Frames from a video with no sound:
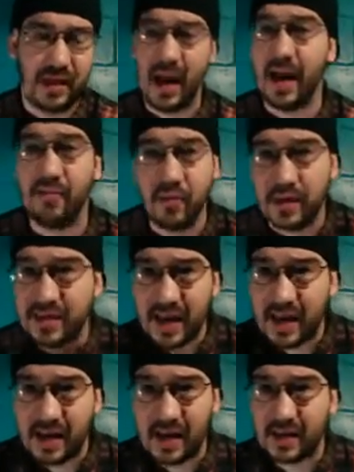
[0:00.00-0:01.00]
Kairi
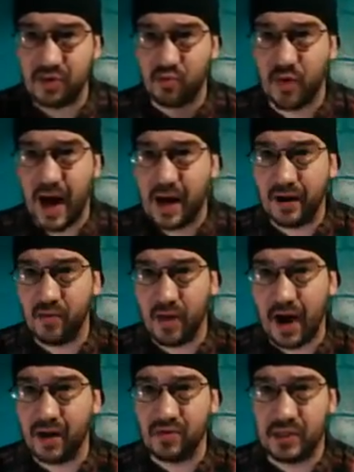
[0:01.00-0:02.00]
Sane against Ronda
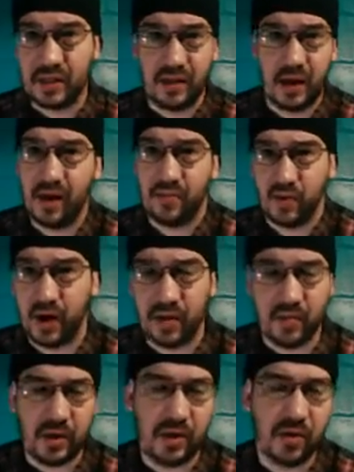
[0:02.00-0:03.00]
Rousey. That'd
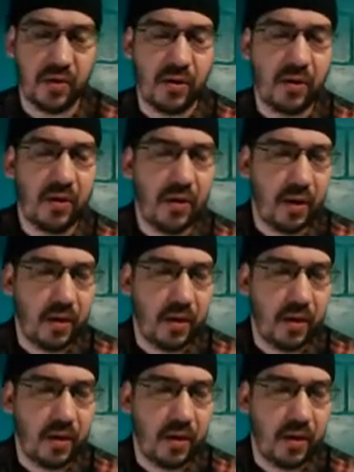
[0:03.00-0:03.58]
probably be good.